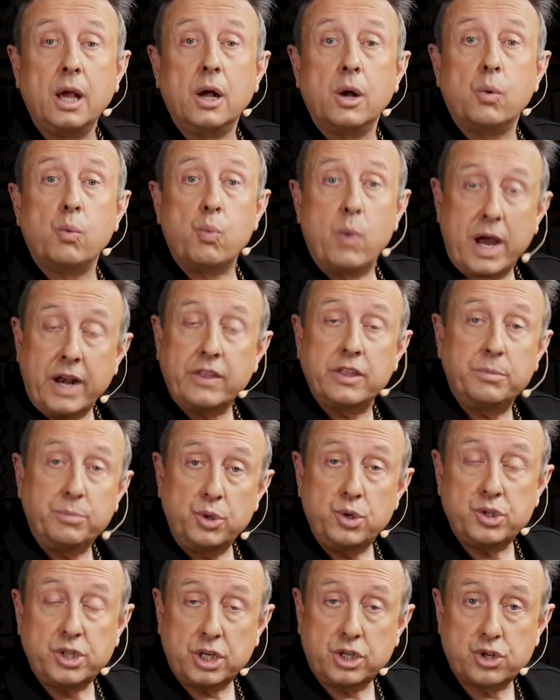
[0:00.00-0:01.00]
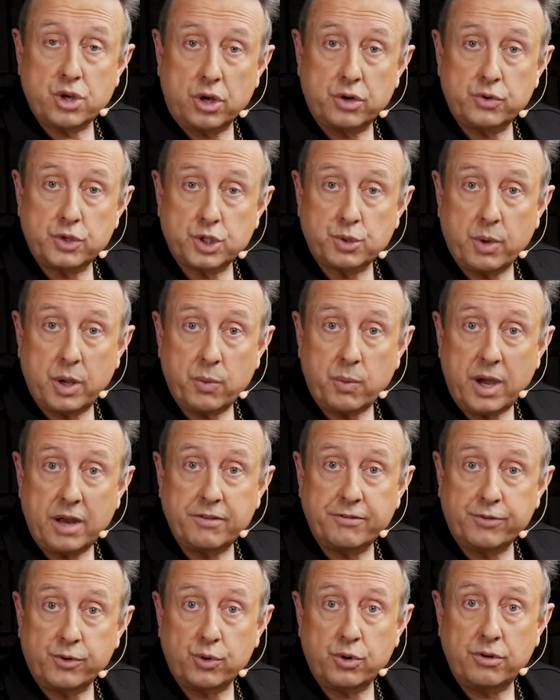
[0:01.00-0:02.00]
One of the music genres where 1,
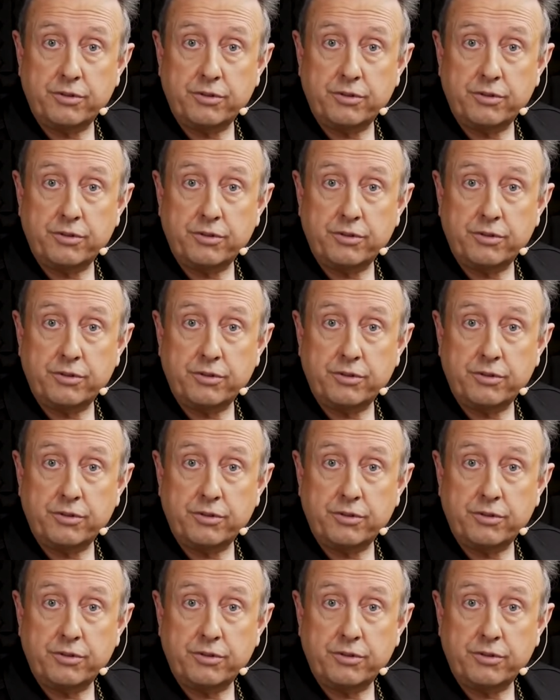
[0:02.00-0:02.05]
4,